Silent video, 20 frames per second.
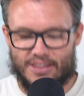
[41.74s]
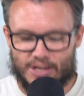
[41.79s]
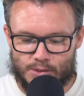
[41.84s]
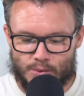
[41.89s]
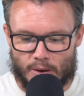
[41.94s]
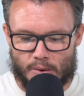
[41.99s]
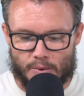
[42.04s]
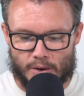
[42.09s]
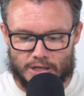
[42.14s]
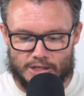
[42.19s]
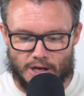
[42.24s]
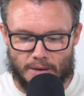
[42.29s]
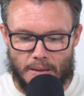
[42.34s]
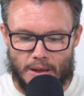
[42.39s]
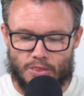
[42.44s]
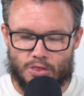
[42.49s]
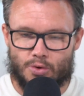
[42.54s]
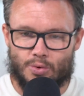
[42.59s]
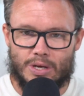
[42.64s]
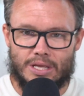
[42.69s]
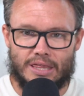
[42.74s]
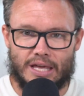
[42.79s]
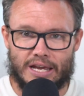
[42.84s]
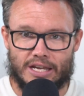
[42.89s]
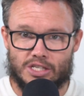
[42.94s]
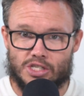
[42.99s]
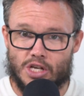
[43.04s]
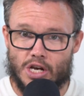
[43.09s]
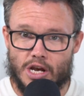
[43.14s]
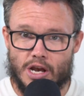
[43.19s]
this week we're going to talk about three
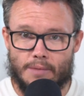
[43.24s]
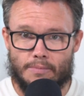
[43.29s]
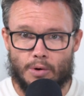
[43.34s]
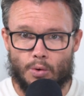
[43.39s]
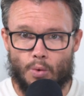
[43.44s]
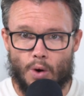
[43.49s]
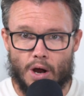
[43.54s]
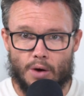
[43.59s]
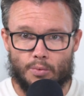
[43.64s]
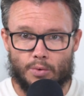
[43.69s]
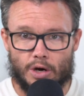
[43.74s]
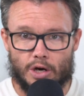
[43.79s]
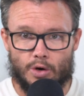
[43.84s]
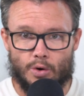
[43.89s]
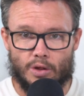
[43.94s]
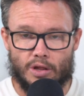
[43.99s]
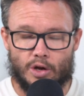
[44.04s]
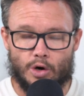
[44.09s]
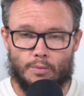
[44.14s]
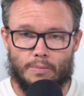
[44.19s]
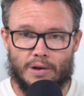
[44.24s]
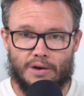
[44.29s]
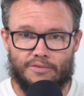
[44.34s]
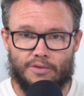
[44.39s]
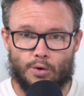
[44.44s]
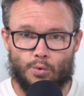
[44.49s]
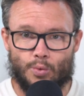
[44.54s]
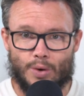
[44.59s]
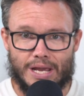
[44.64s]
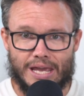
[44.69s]
things. Number one, we're going to do a little bit
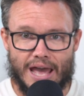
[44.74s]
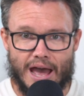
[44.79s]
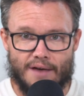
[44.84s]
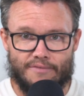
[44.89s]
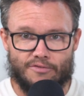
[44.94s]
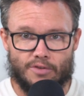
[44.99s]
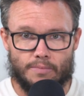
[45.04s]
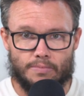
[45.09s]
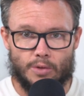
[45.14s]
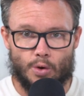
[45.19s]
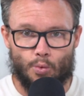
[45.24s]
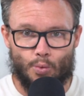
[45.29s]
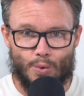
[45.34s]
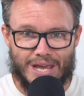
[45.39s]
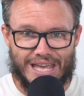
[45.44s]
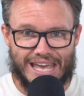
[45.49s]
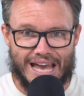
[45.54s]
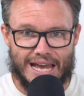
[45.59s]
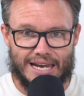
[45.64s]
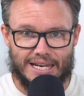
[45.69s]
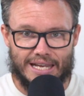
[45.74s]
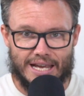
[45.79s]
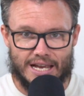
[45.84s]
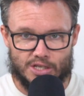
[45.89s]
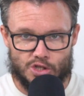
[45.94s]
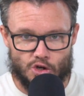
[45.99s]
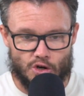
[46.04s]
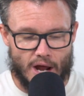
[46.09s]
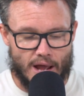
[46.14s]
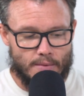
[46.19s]
of a recap from the weekend
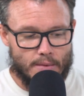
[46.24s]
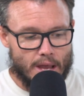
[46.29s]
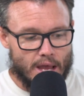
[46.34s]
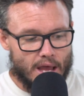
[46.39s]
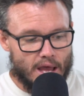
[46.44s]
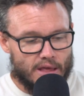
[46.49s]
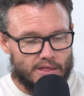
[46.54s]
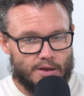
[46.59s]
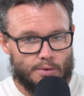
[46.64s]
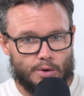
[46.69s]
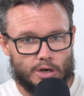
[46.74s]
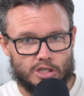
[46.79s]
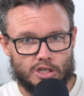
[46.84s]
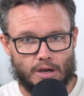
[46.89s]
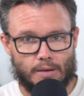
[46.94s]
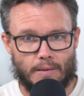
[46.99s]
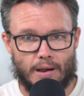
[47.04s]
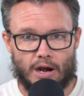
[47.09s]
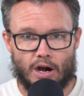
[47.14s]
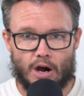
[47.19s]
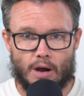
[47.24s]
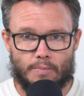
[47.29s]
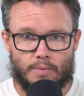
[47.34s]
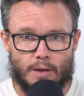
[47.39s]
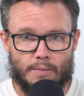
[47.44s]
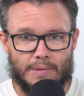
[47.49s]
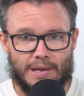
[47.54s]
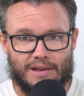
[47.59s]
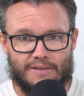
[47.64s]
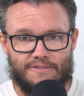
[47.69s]
yesterday. Then we're going to talk about our
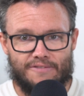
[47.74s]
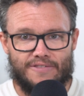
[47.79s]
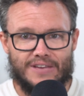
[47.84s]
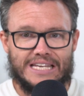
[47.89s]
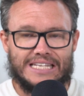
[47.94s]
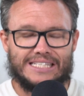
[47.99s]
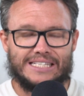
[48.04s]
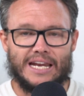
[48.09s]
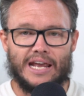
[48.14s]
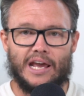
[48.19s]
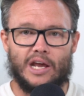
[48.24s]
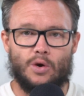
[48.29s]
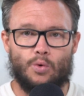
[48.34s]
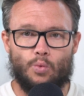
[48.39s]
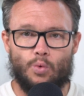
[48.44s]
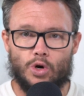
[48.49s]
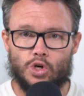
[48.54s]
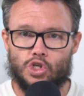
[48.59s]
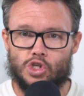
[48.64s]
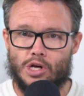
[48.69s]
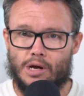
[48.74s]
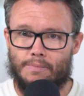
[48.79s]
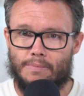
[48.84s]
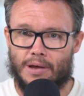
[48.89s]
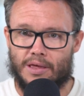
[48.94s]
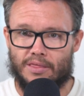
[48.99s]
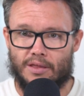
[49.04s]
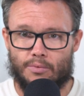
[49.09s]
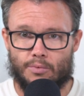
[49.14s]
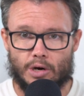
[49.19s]
upcoming feast and worship.
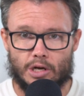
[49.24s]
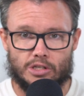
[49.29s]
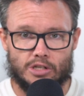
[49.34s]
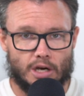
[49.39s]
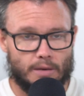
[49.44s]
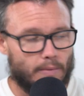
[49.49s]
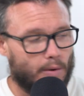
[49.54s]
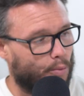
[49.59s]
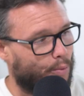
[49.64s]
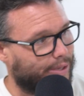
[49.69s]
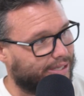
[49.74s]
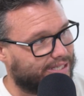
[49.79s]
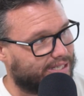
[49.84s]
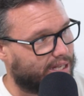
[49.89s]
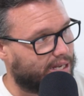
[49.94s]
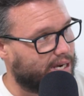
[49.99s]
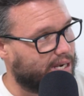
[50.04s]
And then we're going to talk about Wednesday